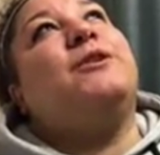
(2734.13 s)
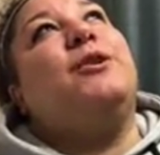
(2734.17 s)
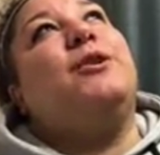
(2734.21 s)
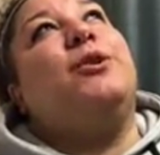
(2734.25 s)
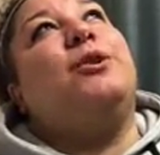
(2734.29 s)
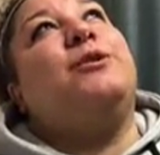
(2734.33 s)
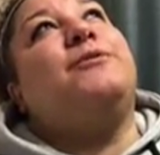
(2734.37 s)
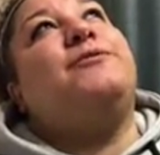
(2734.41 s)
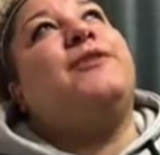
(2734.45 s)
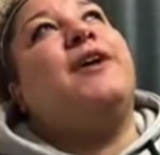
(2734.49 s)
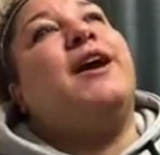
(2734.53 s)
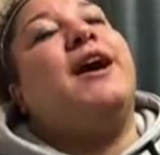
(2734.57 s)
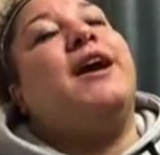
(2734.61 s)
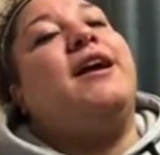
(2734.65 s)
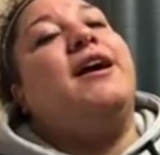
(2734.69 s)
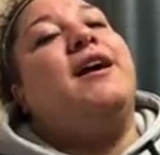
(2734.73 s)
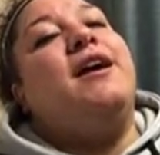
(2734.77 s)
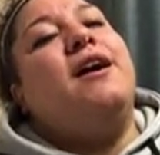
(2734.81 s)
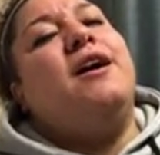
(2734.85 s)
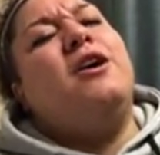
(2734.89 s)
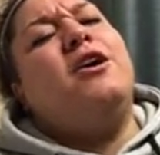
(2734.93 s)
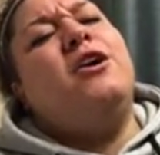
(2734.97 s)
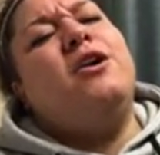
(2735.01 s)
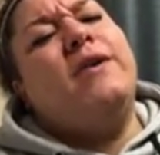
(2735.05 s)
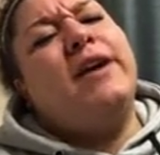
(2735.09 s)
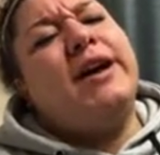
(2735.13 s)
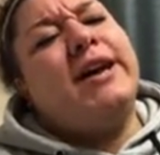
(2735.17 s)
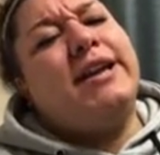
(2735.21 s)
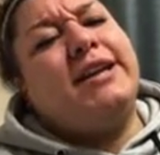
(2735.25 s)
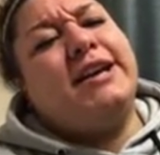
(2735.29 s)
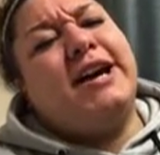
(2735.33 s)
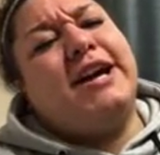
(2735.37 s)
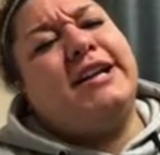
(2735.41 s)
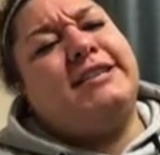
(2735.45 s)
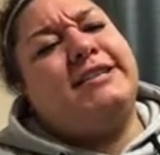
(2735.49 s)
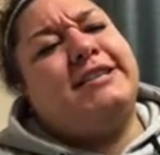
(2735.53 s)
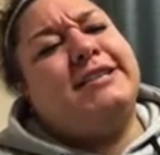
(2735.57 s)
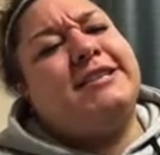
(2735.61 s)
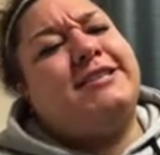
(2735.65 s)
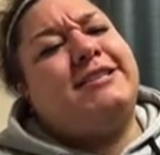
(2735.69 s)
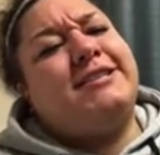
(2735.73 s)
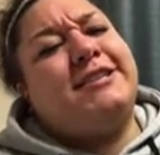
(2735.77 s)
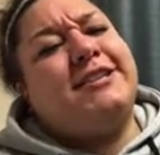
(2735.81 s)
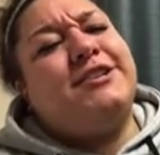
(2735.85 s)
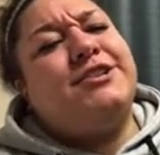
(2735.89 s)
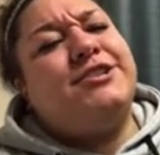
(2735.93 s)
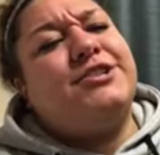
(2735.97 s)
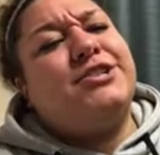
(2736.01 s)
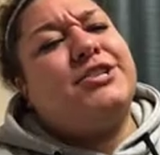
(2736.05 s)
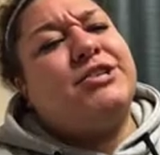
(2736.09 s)
glorify, oh, I got this
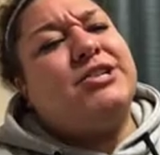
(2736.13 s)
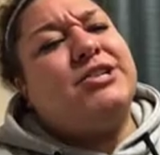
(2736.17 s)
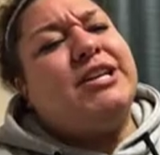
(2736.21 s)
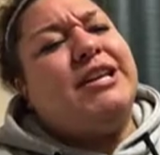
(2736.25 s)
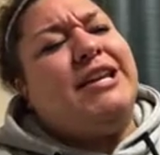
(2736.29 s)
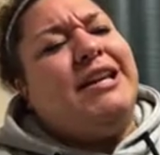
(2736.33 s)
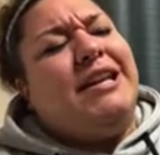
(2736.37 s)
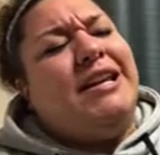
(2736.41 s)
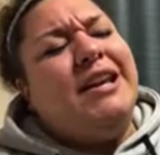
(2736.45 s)
injury,